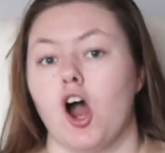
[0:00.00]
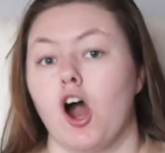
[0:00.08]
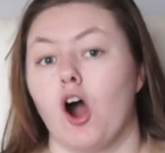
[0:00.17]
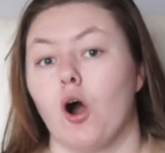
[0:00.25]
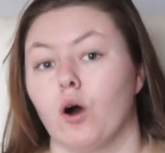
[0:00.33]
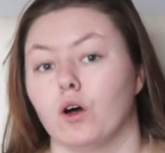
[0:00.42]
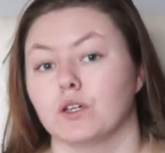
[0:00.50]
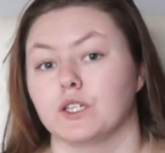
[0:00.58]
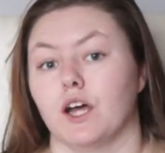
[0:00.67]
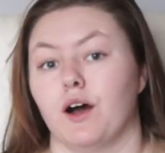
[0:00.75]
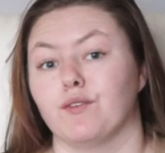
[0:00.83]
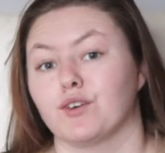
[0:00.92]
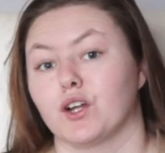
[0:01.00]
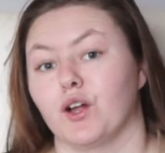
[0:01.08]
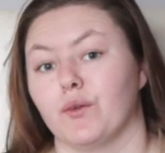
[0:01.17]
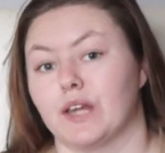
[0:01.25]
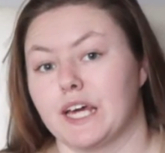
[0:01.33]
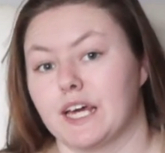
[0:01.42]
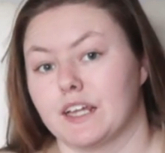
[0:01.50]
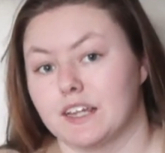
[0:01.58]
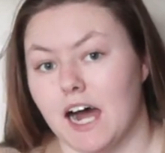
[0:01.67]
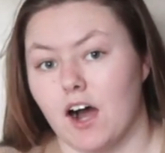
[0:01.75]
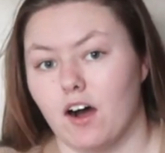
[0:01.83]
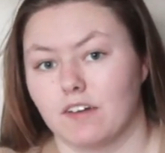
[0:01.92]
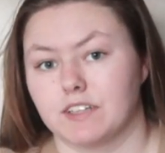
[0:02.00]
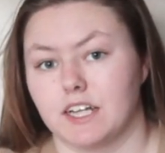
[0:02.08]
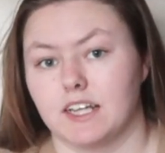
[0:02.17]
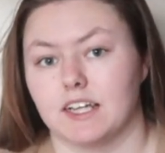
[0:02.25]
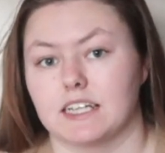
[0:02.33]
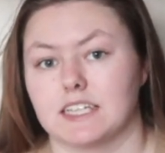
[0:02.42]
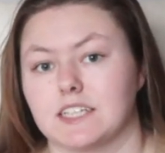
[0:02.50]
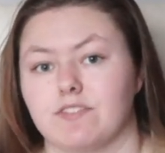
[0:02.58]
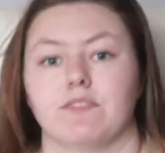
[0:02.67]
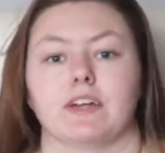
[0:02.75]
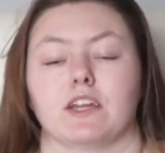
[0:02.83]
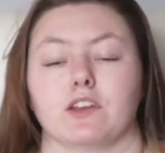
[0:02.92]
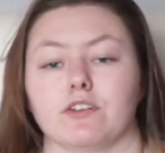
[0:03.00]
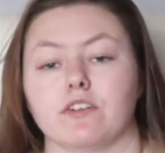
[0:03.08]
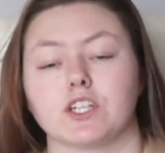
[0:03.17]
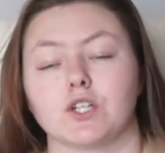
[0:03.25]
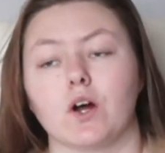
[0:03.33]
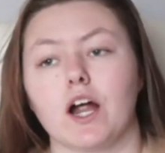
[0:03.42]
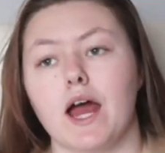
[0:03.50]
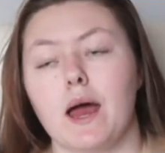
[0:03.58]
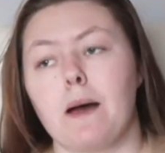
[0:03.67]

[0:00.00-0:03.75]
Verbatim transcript: hauls of clothing that often unless it's from like the thrift store.